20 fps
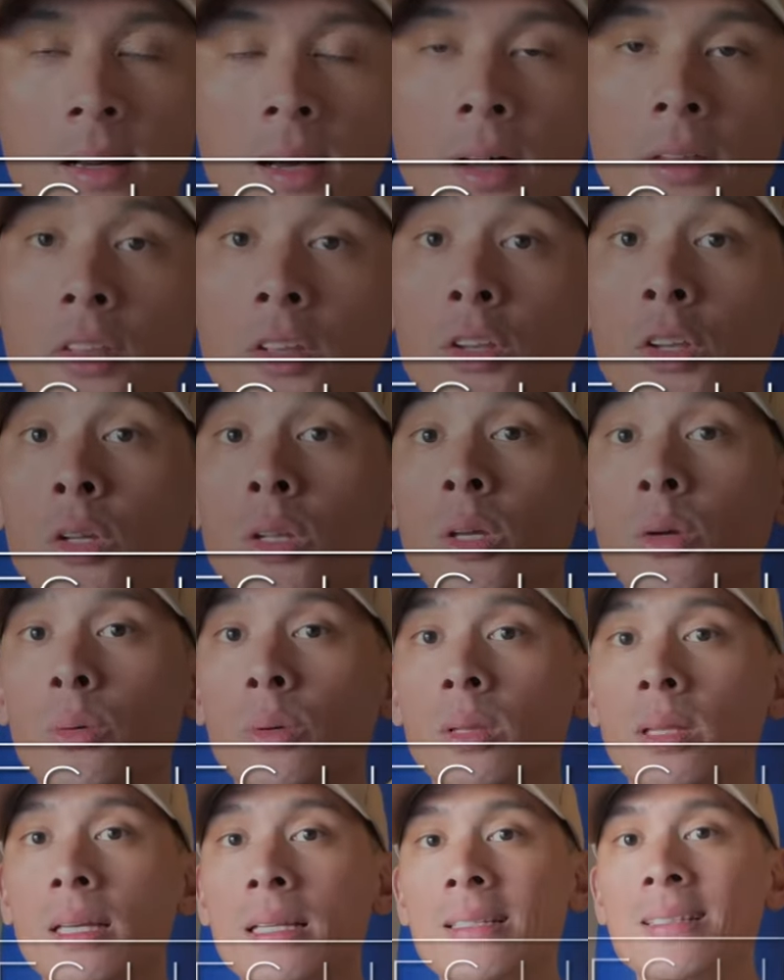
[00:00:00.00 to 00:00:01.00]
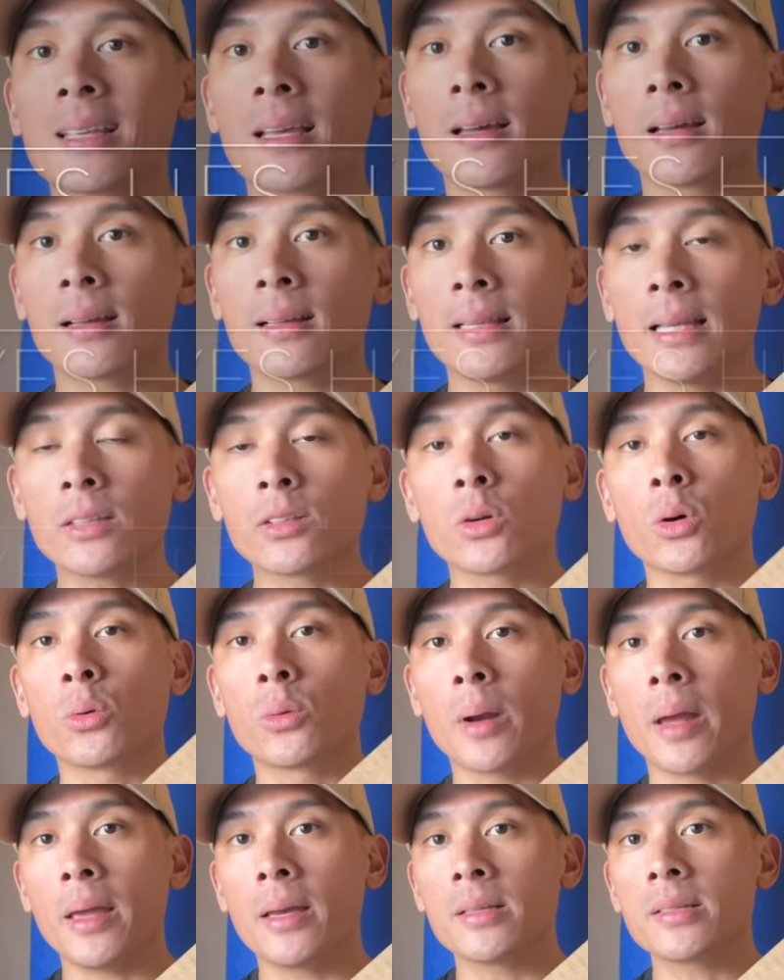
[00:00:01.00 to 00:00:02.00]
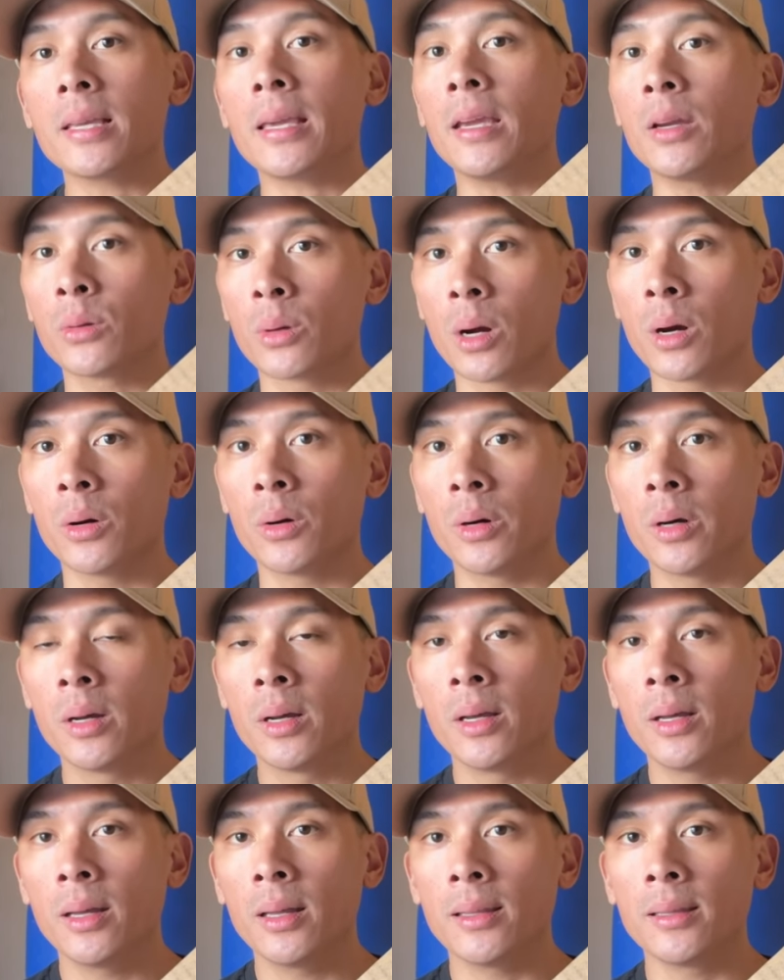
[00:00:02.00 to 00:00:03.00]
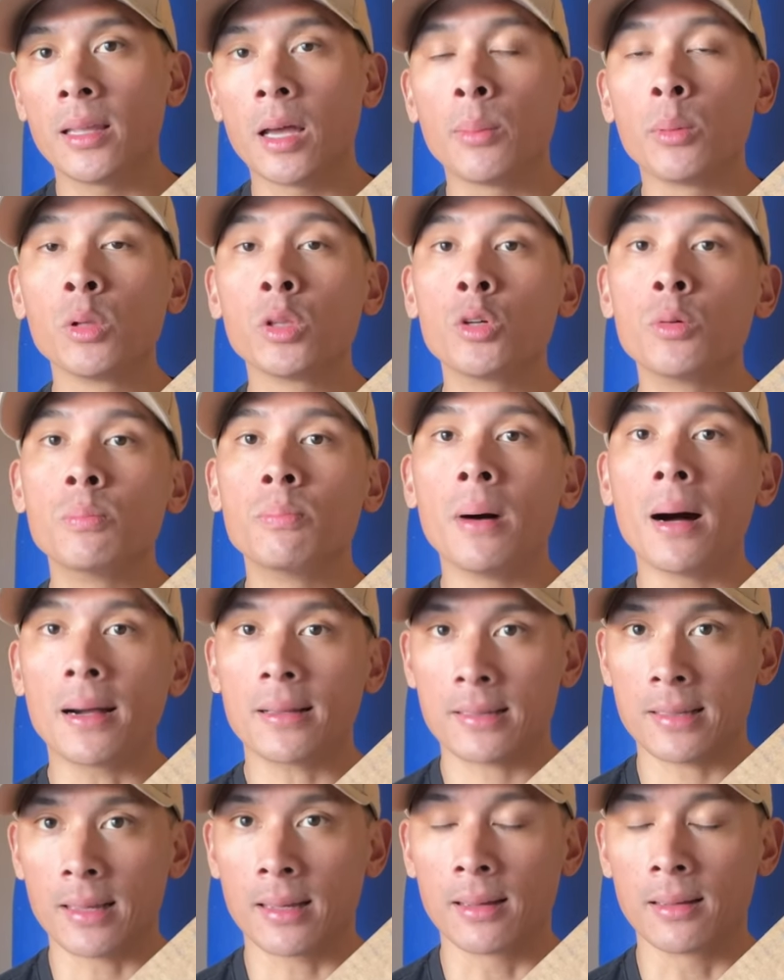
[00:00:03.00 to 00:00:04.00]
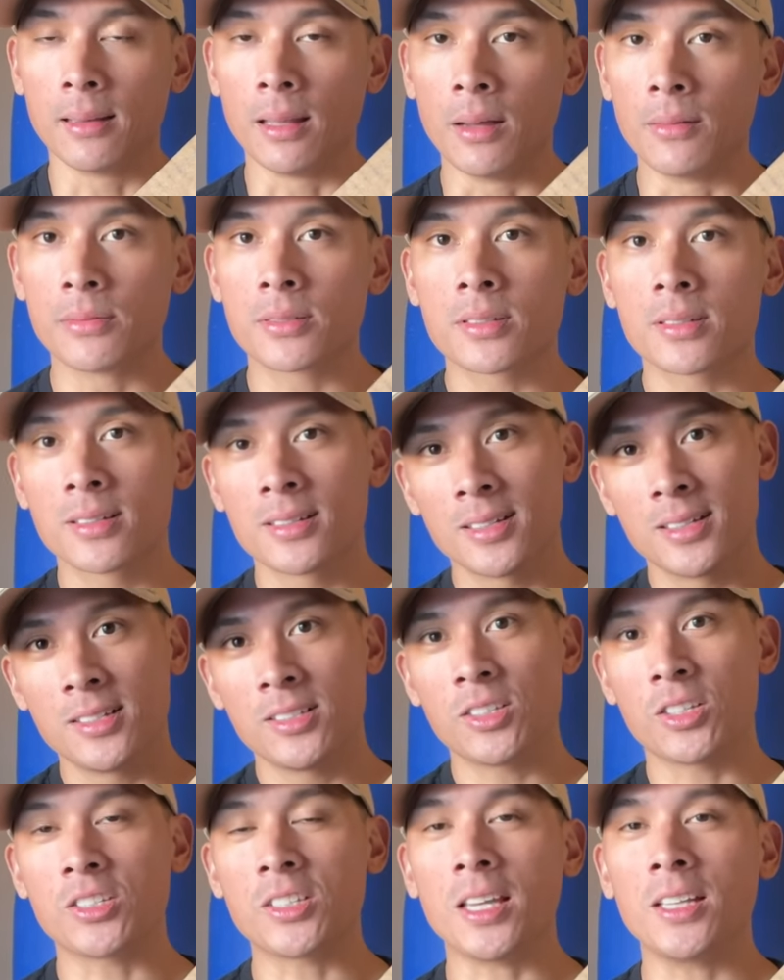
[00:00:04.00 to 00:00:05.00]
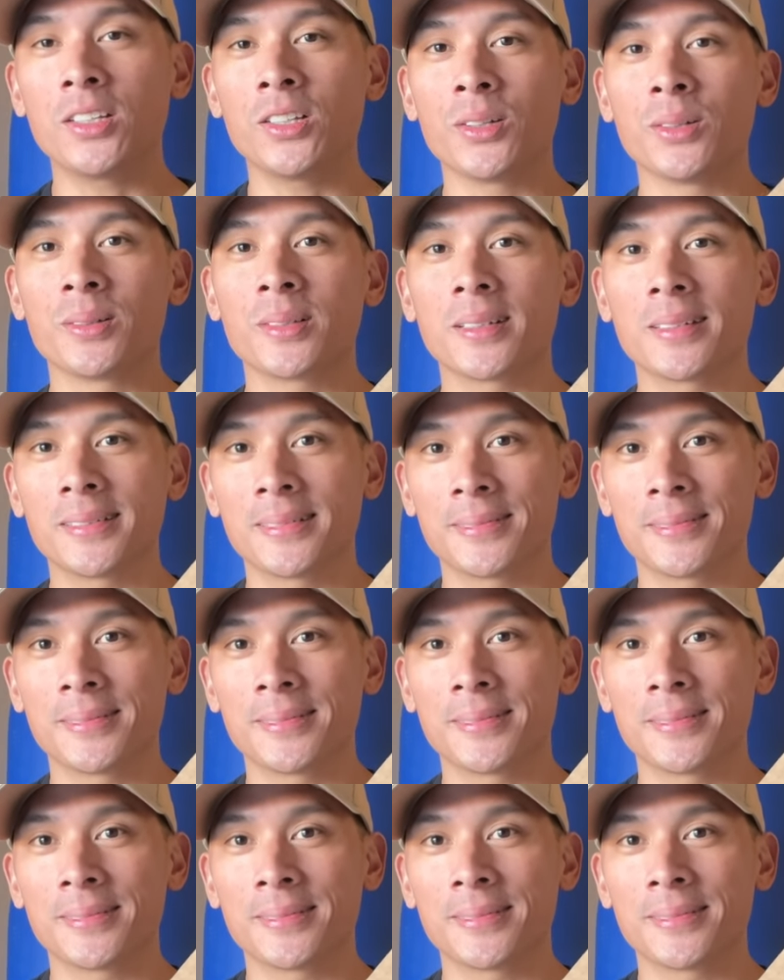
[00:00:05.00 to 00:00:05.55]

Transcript: on the newly released Cleto Reyes Hero Double Loop Boxing Gloves. So stay tuned.